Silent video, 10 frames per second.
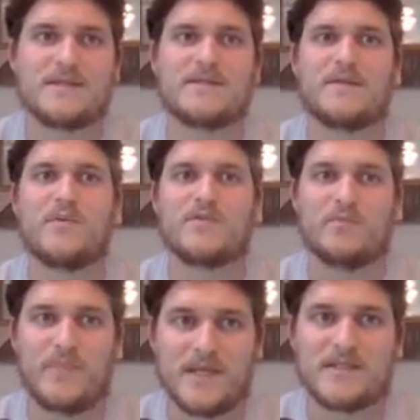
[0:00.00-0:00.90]
This is the
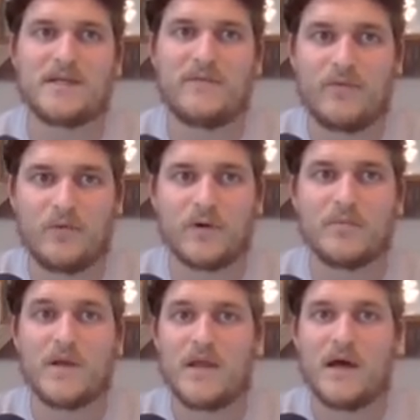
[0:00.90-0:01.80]
most basic
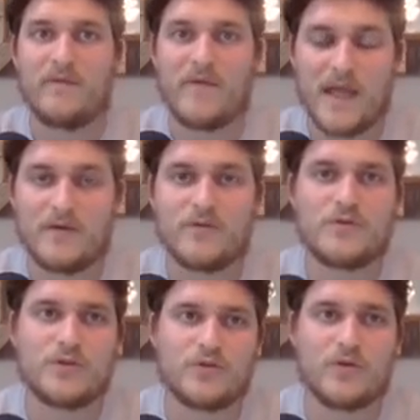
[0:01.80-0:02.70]
form of
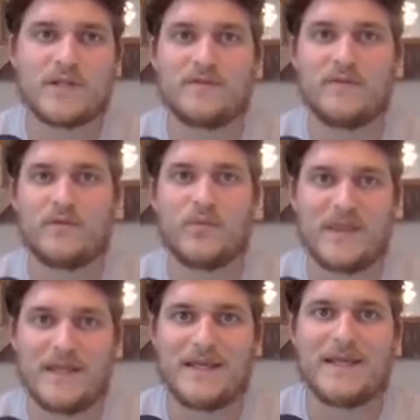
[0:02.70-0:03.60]
energy transfer
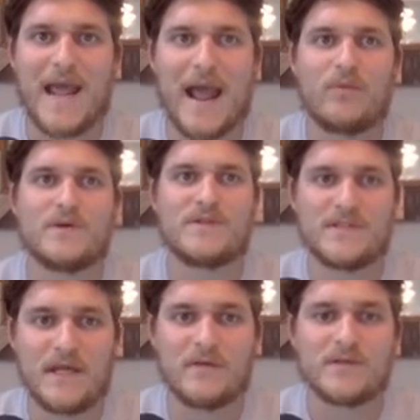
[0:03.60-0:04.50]
within our
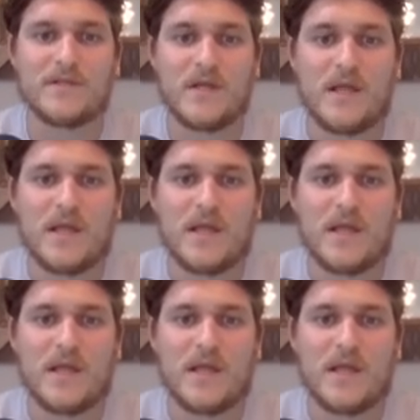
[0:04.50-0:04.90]
cells.